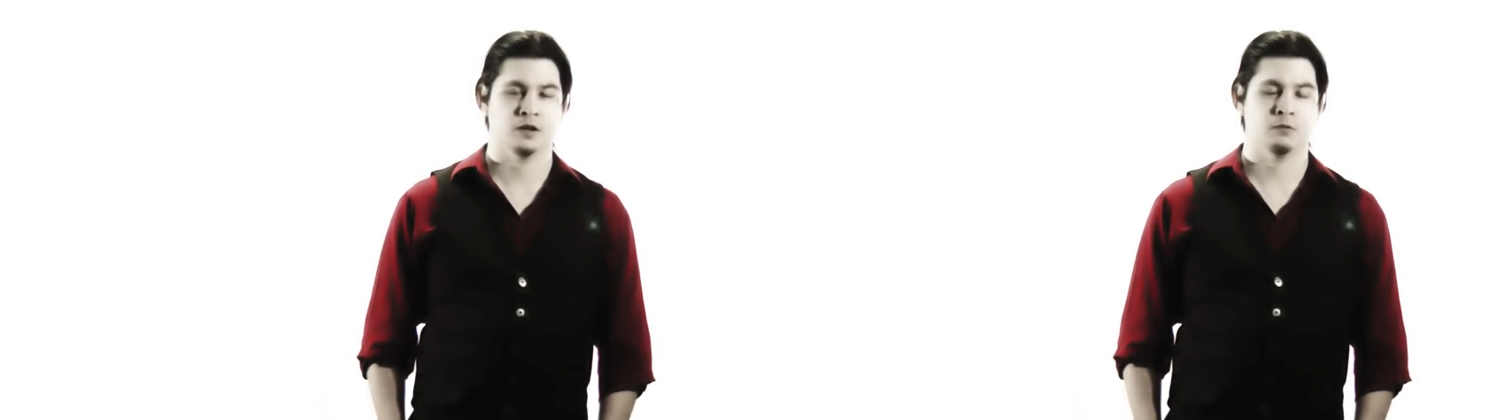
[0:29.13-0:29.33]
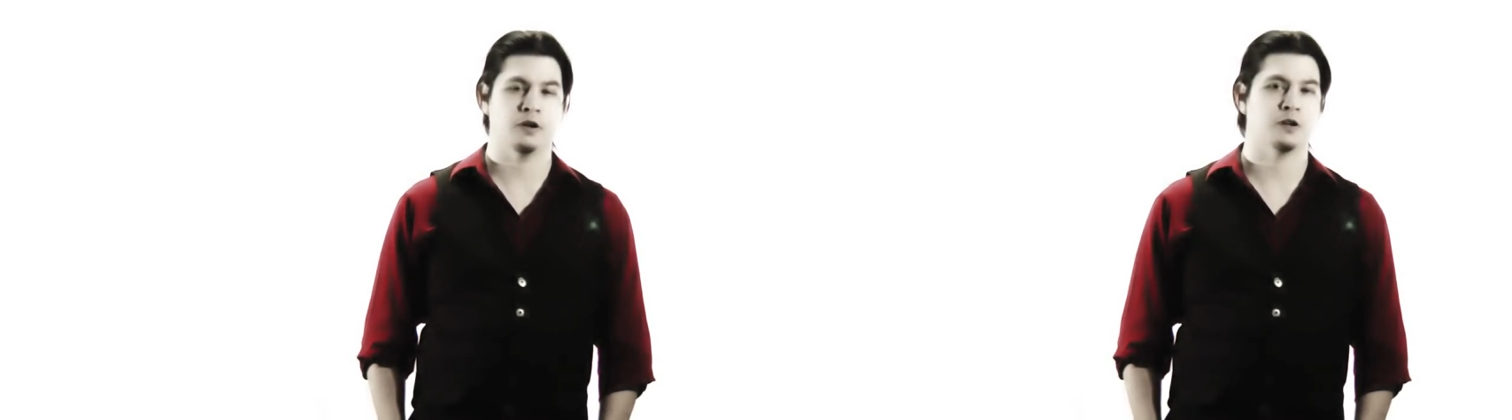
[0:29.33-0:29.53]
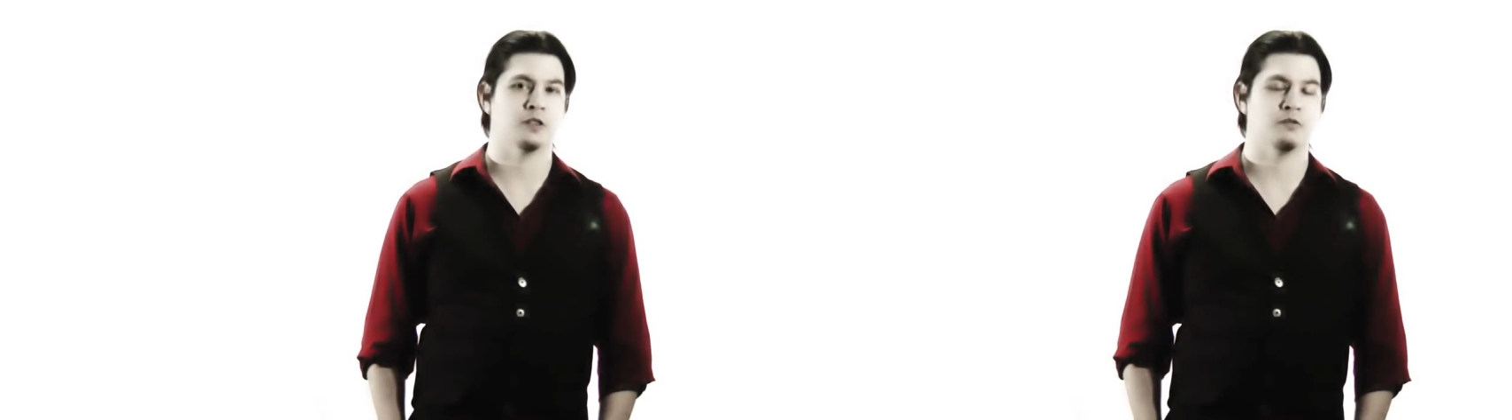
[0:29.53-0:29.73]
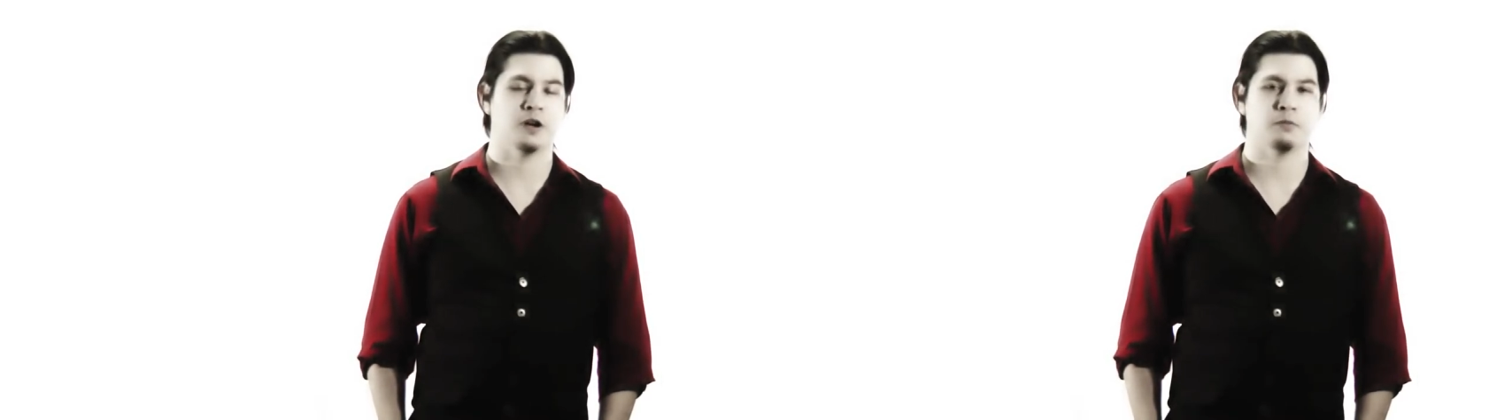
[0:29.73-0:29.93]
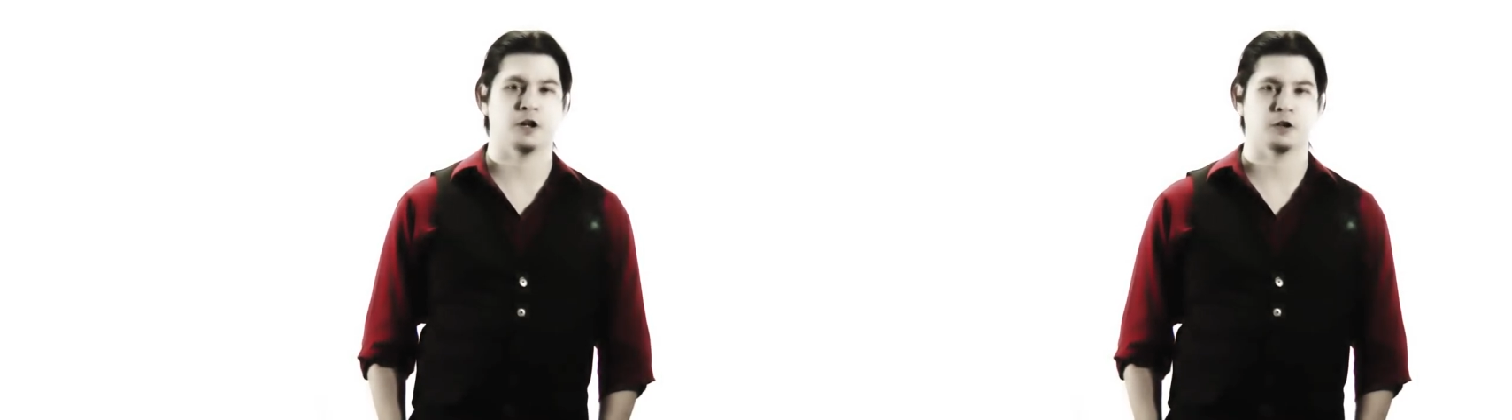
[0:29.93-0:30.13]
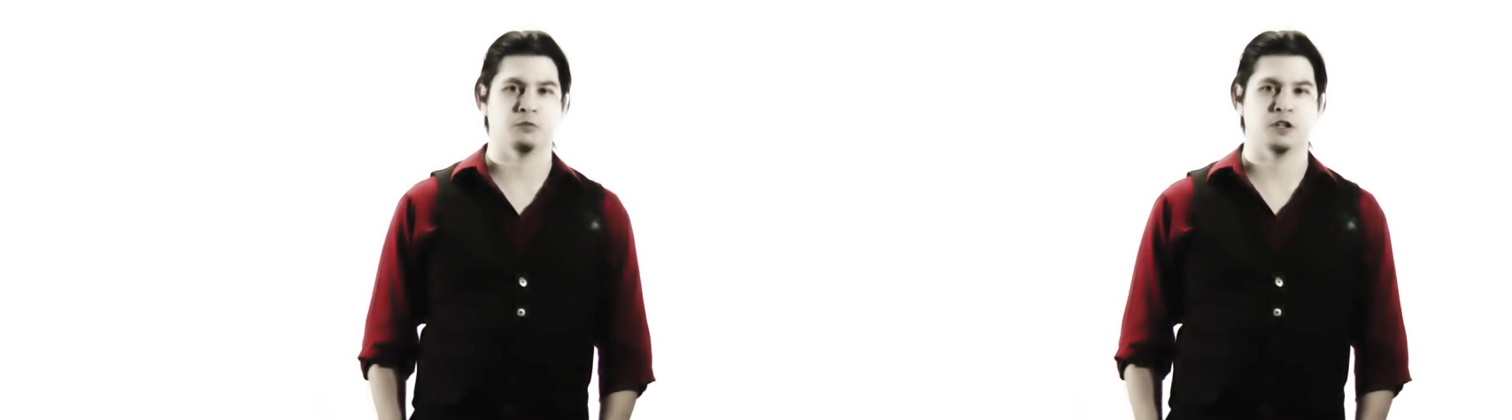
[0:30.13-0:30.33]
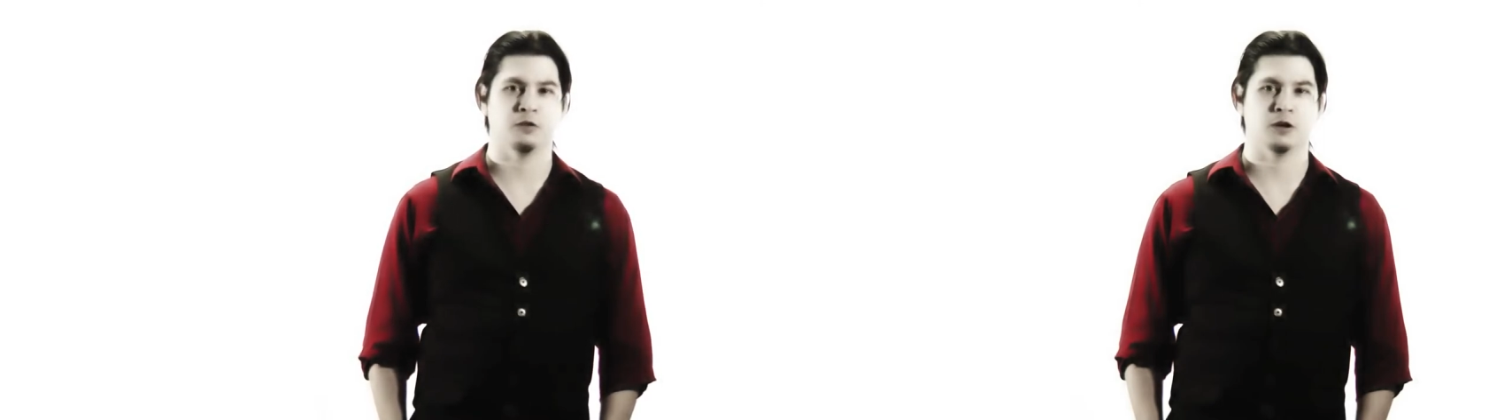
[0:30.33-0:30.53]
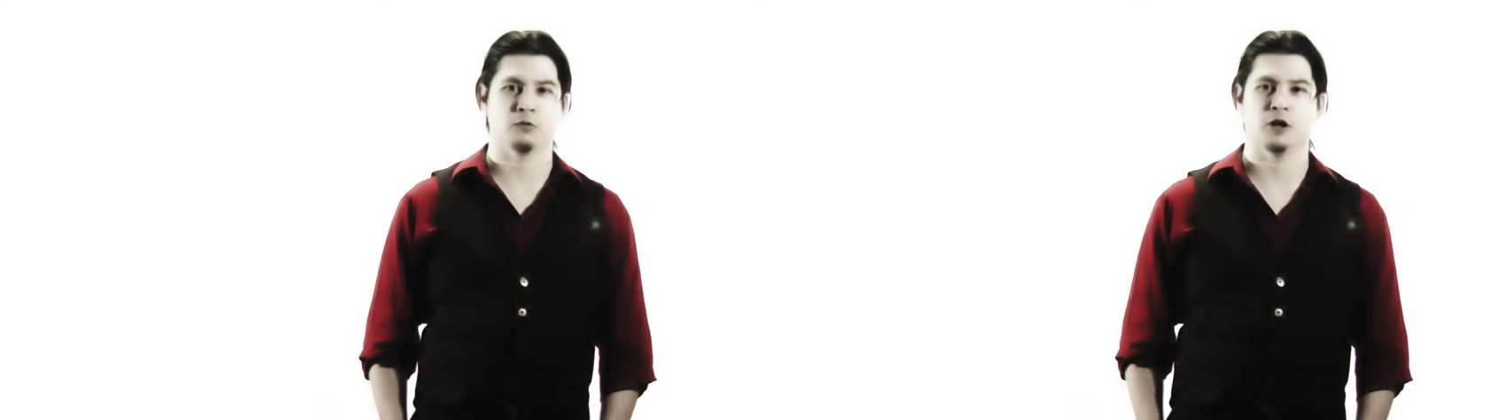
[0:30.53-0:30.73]
We here in the vampire community
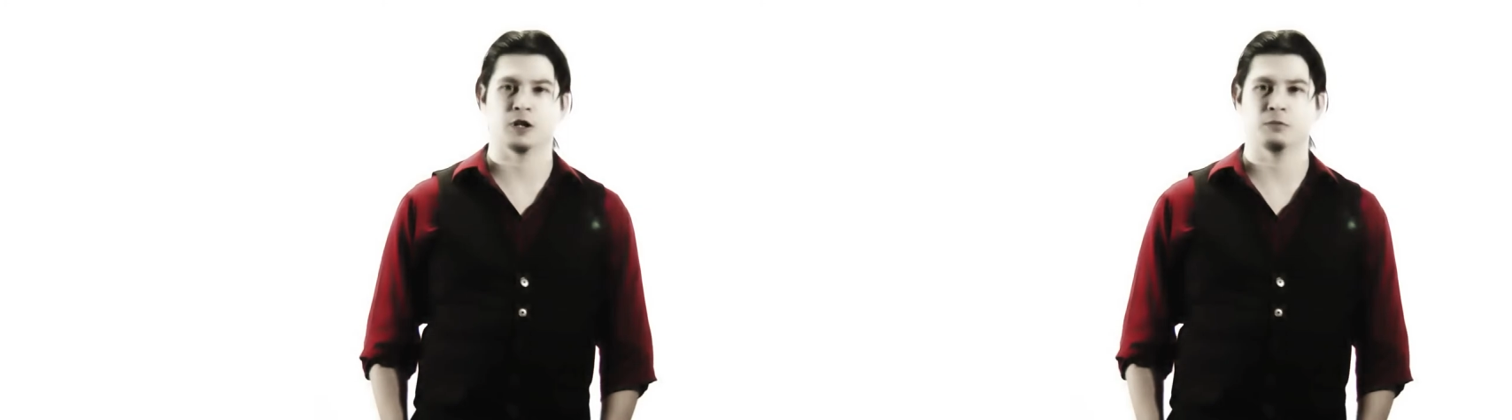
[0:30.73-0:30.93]
want to walk